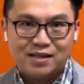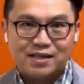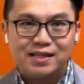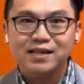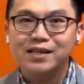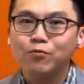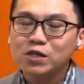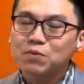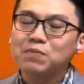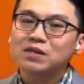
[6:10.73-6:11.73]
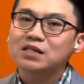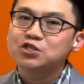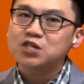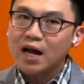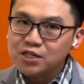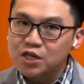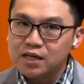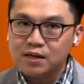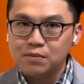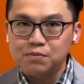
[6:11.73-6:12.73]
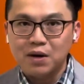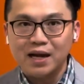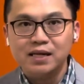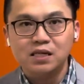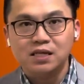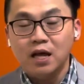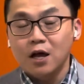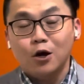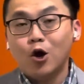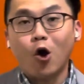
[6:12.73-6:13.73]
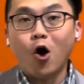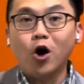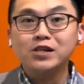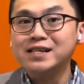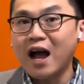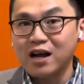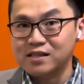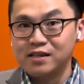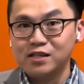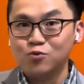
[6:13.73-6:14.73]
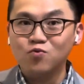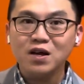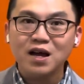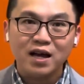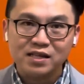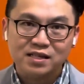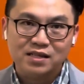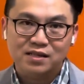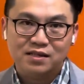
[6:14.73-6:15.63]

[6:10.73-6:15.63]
See, he wants people to judge him by his conduct and his words,